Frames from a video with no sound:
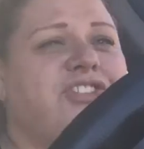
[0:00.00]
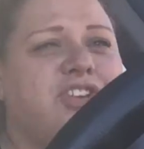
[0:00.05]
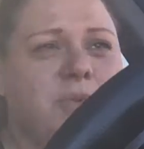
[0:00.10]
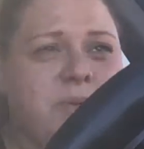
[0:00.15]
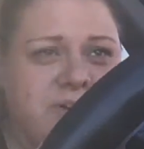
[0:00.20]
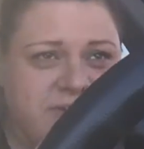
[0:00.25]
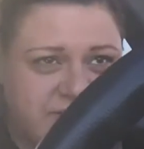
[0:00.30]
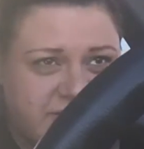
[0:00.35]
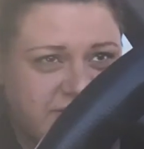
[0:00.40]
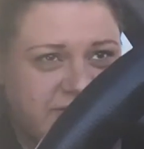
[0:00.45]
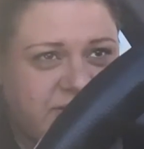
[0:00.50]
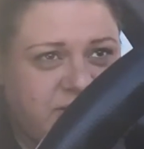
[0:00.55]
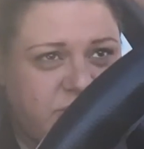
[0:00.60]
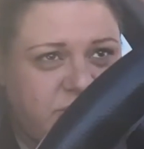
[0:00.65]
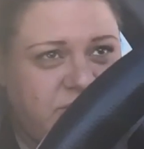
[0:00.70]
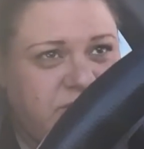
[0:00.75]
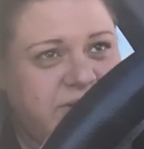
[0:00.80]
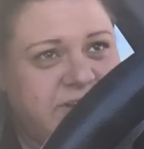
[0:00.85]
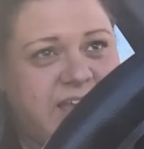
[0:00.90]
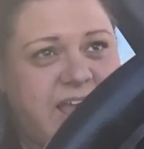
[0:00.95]
she wears these
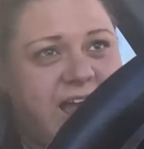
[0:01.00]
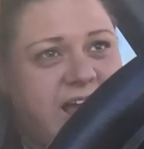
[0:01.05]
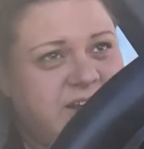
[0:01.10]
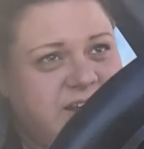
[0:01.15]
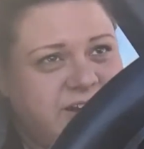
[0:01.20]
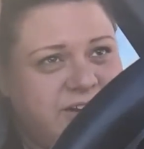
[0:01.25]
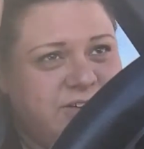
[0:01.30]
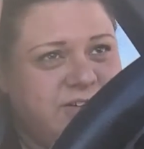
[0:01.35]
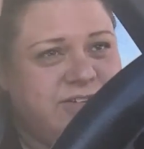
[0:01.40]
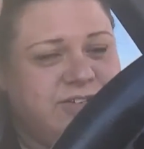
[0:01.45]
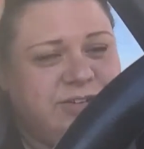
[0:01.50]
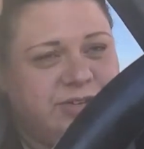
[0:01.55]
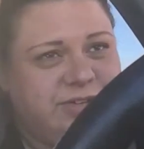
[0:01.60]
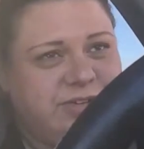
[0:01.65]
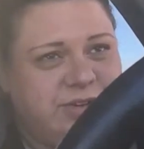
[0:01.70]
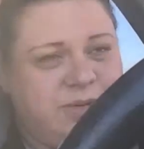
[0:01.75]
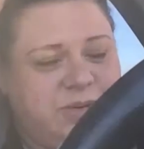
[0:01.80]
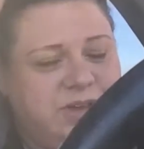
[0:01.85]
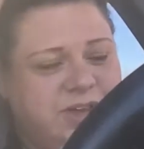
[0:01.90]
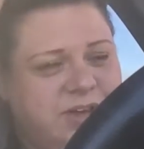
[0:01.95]
cute little cat ears. They're
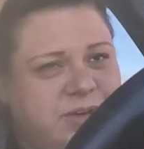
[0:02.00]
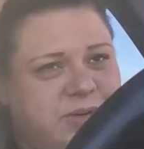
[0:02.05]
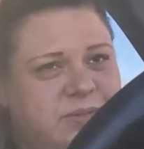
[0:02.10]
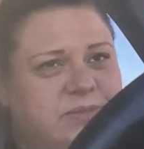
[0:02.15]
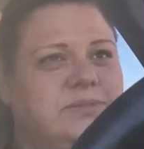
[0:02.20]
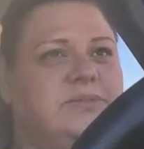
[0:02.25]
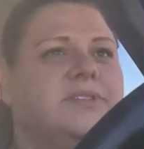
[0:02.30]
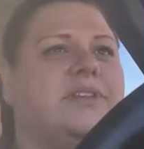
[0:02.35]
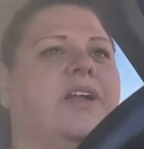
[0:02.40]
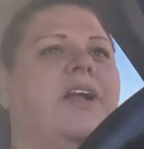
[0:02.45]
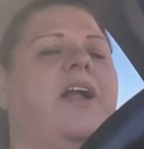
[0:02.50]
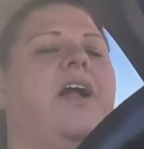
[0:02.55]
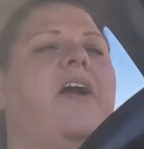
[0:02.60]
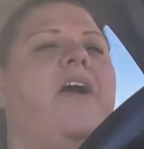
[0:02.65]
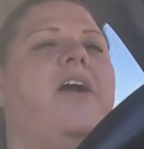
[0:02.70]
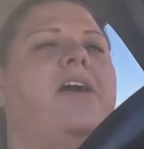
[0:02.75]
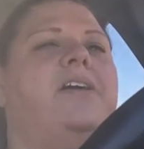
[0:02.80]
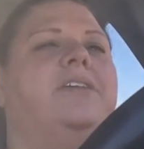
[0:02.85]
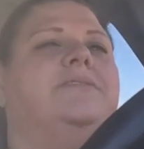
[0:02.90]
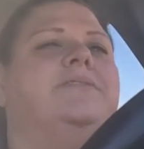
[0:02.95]
so cute.
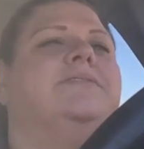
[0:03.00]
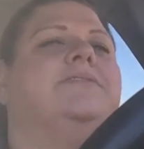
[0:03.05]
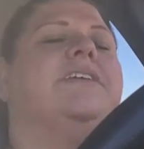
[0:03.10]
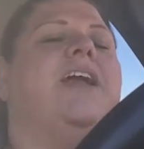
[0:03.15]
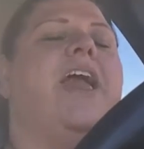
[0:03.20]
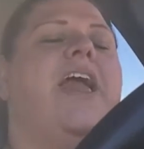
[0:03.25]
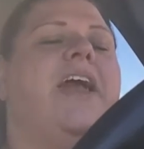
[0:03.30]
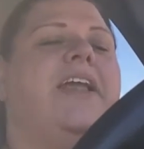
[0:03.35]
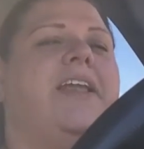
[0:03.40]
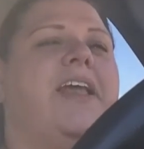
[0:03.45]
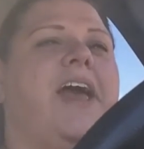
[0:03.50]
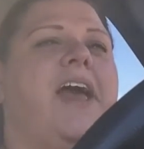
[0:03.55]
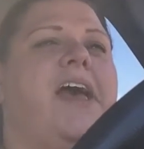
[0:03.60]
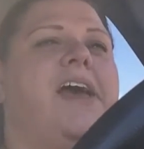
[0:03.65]
And